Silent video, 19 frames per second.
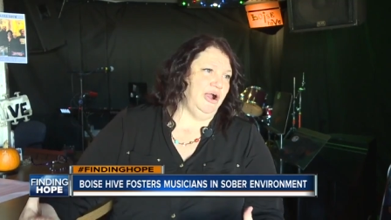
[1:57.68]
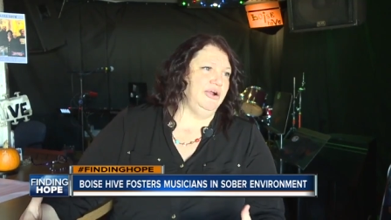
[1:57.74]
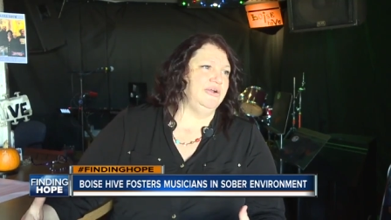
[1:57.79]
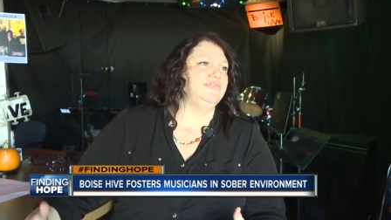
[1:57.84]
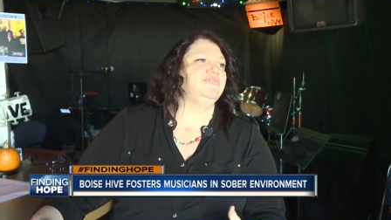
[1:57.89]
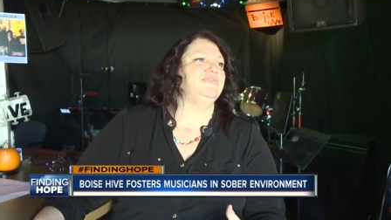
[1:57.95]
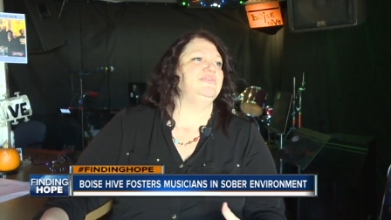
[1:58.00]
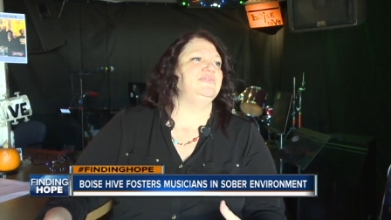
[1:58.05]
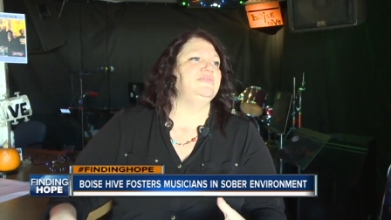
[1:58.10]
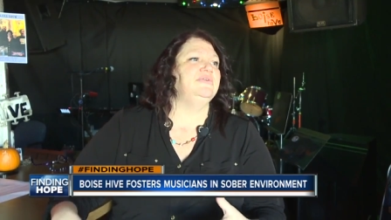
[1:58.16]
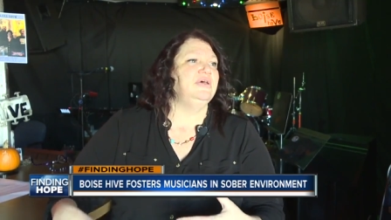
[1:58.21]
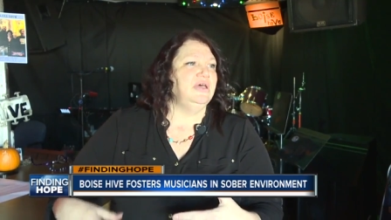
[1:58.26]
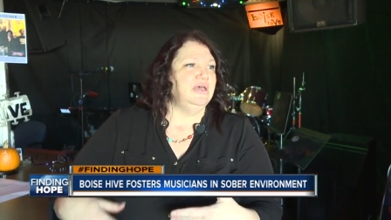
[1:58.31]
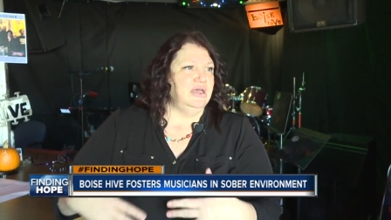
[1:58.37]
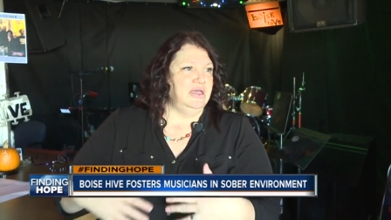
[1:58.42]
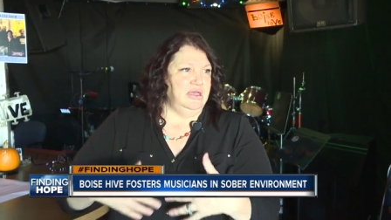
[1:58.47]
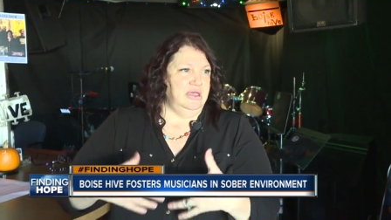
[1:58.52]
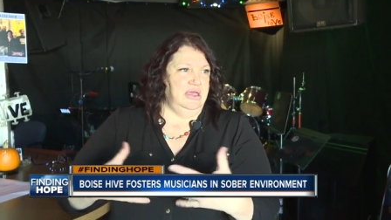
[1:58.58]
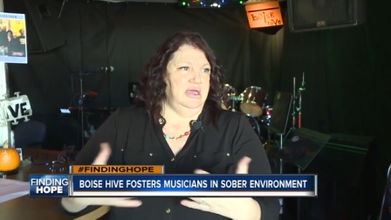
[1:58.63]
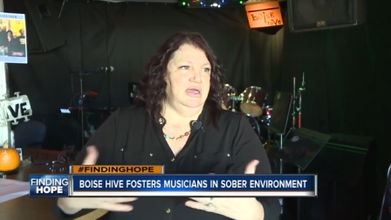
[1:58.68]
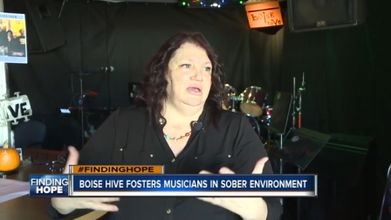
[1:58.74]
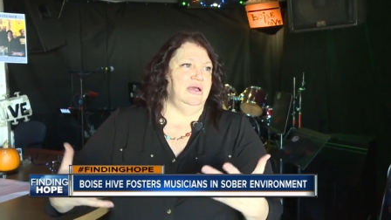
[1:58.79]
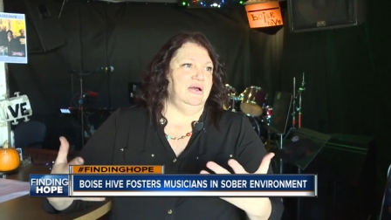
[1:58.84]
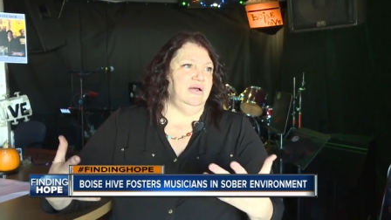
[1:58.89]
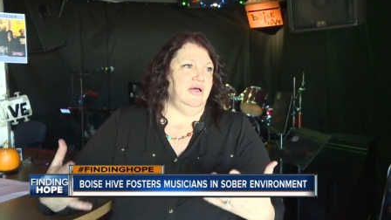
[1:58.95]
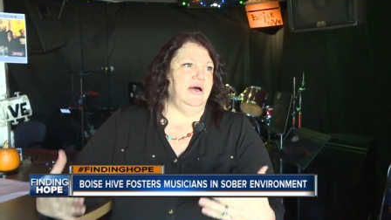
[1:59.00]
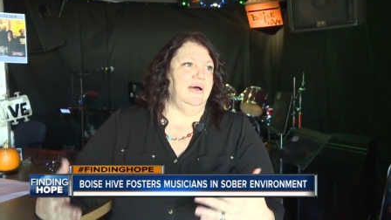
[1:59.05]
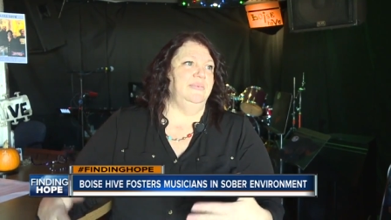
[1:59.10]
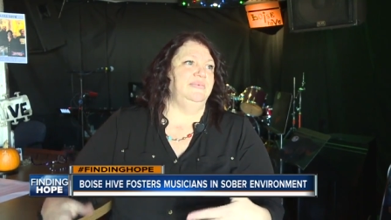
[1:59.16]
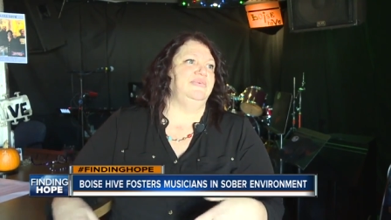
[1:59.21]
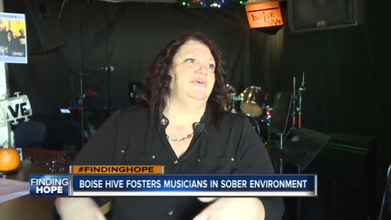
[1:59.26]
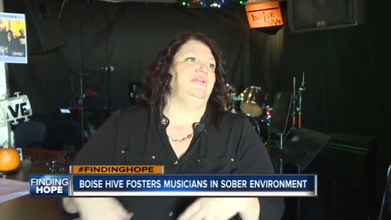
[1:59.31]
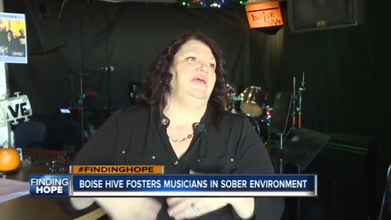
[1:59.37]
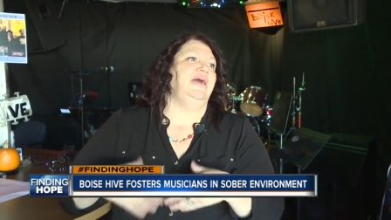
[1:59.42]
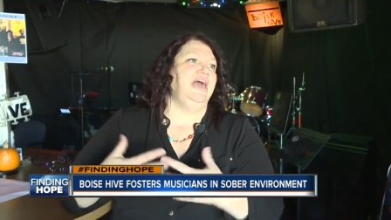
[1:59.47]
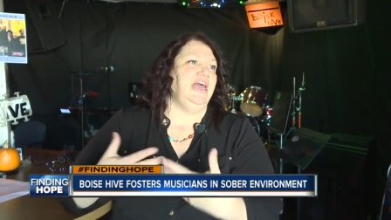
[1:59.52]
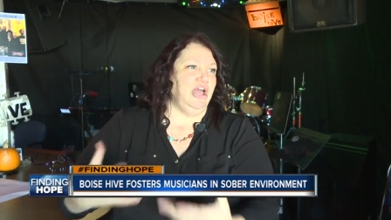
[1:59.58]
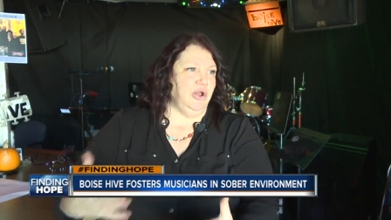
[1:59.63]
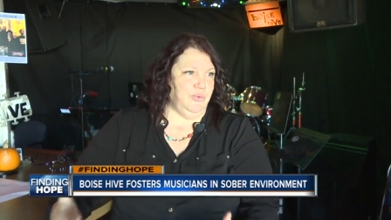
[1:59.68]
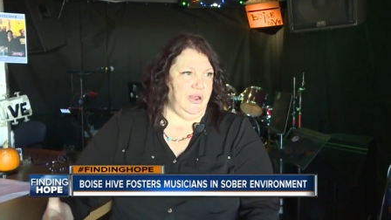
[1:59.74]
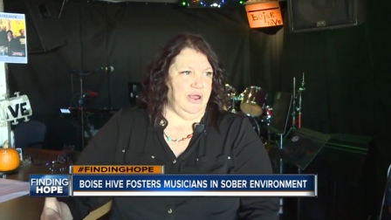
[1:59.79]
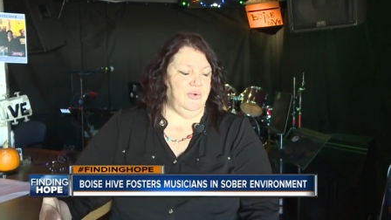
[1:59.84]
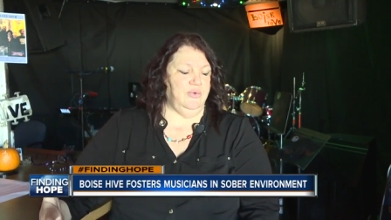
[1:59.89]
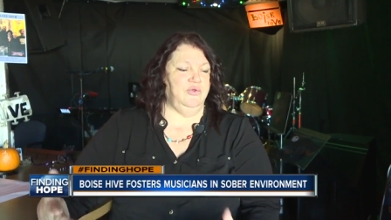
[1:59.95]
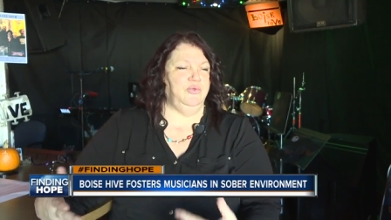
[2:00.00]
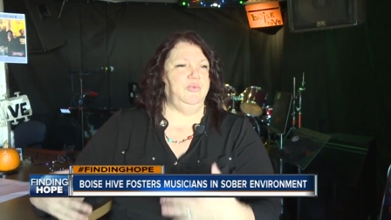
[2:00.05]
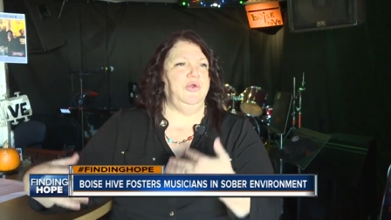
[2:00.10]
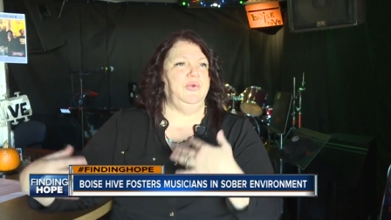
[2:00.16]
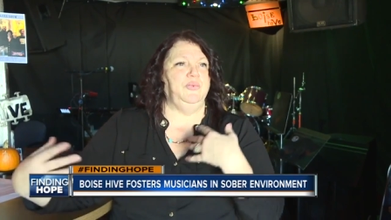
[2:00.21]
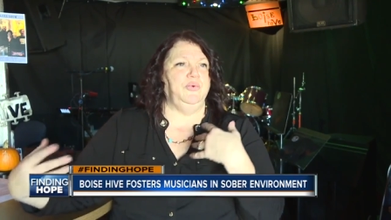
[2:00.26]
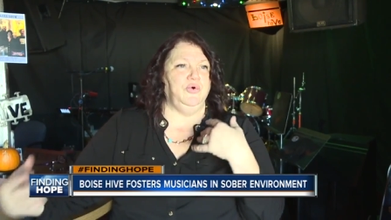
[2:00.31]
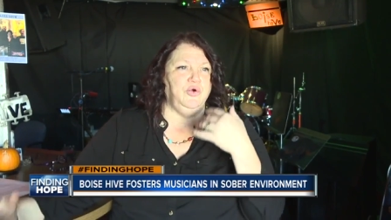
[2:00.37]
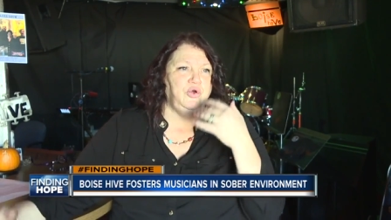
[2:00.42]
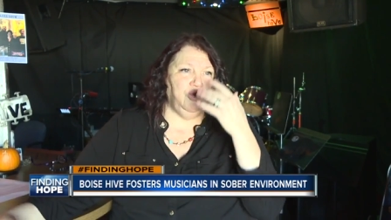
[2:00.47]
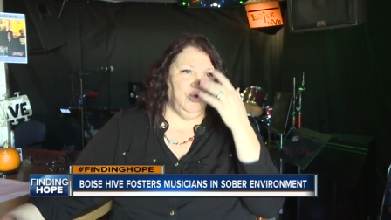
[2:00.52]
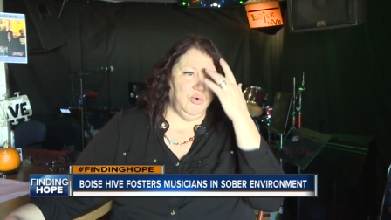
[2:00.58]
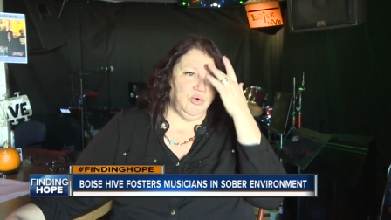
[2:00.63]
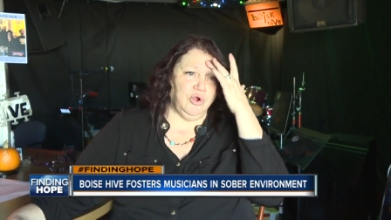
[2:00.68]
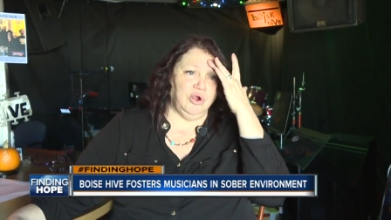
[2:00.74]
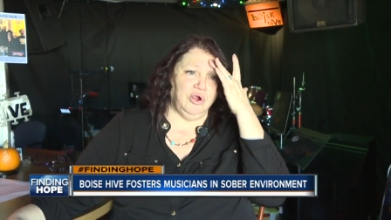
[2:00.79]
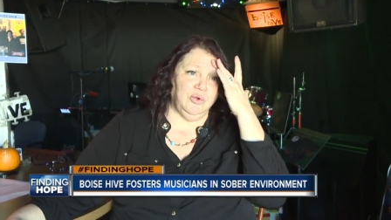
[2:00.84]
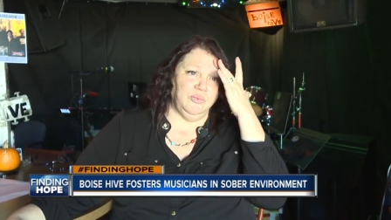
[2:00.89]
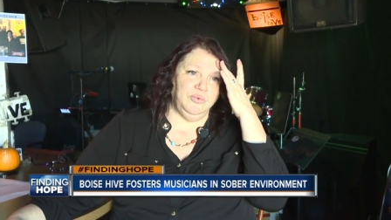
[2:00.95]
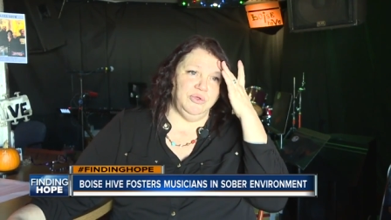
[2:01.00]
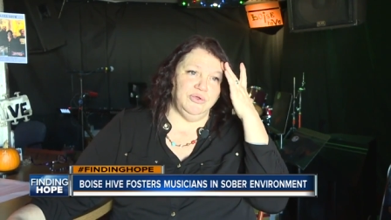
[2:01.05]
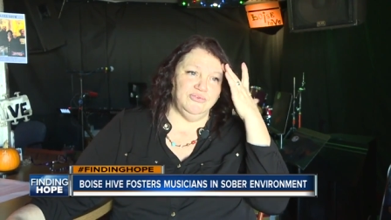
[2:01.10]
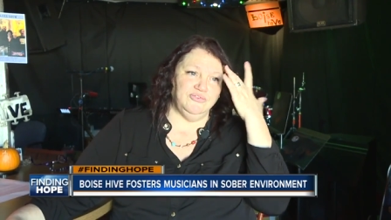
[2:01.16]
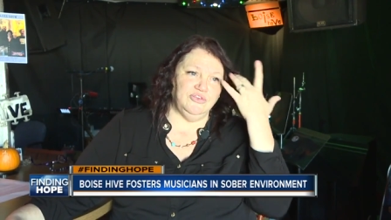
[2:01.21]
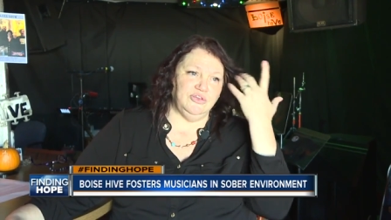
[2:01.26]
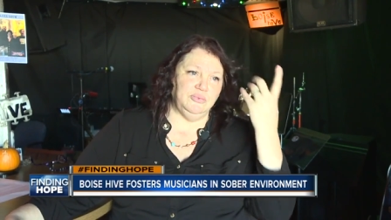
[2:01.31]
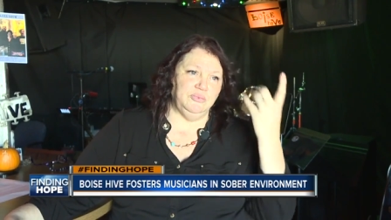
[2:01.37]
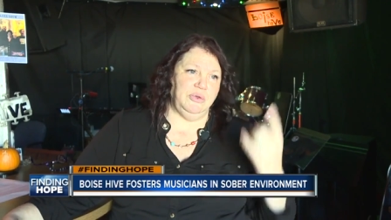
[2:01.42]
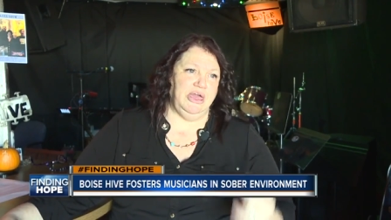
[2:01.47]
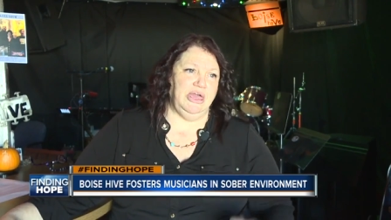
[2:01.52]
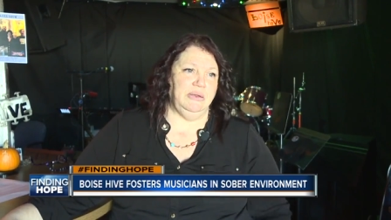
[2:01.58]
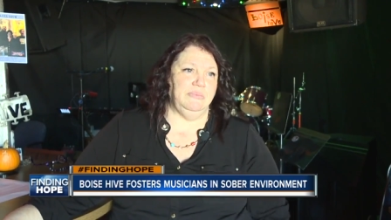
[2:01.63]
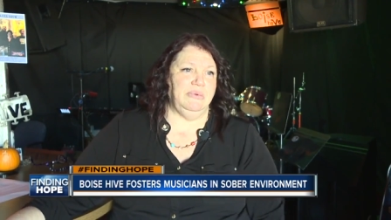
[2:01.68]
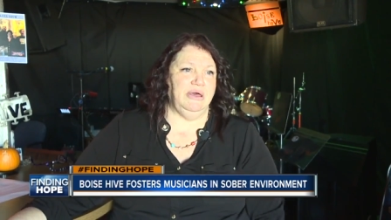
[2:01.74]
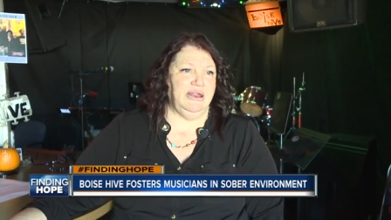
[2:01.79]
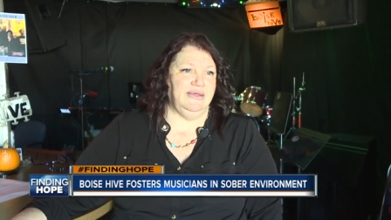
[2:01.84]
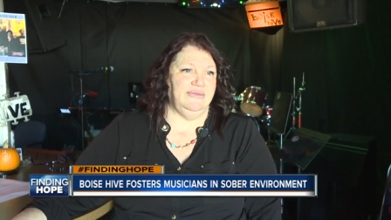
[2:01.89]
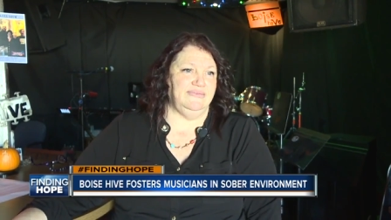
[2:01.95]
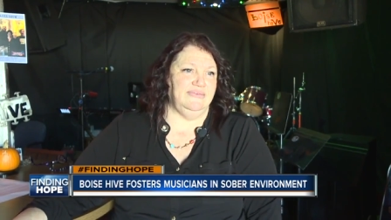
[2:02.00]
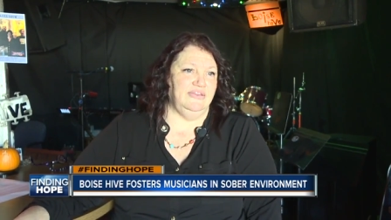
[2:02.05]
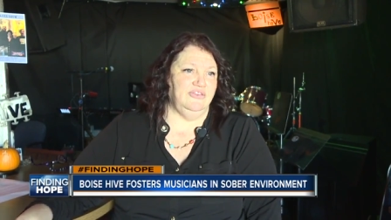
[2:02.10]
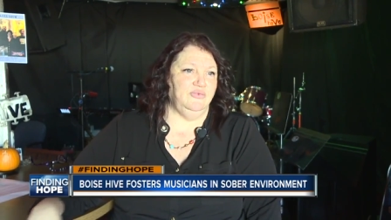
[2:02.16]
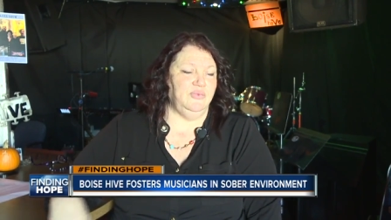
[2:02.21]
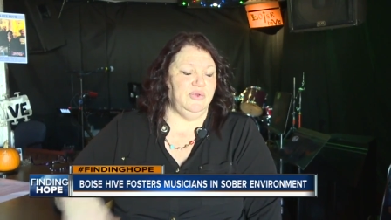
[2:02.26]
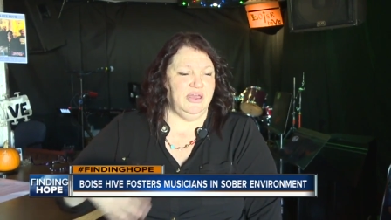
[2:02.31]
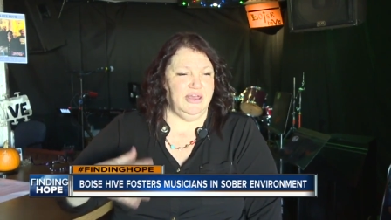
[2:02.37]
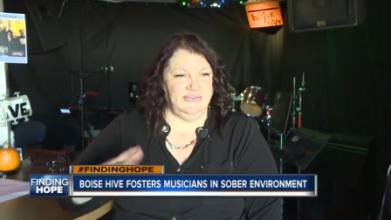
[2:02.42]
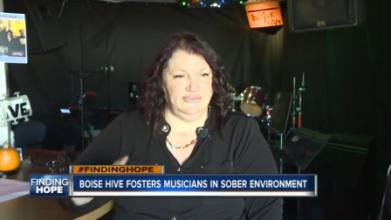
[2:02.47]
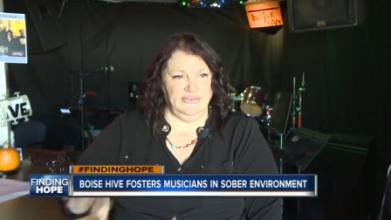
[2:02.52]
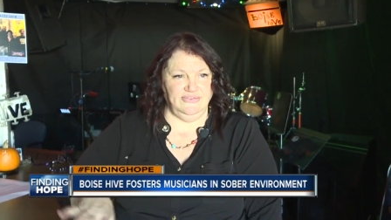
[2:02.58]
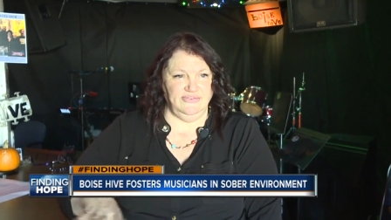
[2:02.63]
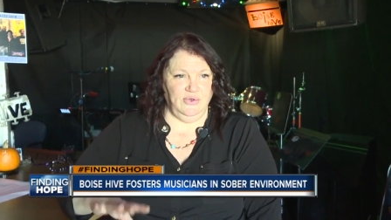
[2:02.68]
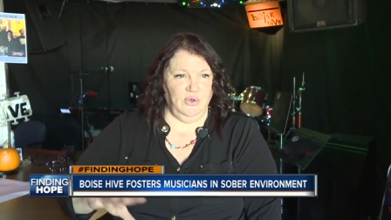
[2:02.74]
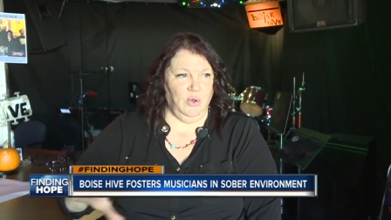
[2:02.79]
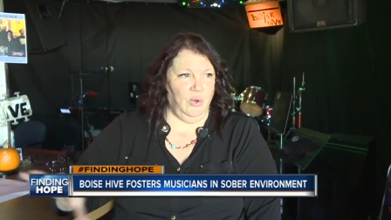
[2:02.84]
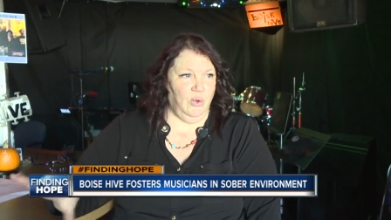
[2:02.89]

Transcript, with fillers: bars and, and clubs and hang around with people who were abusing pain medicines because it's a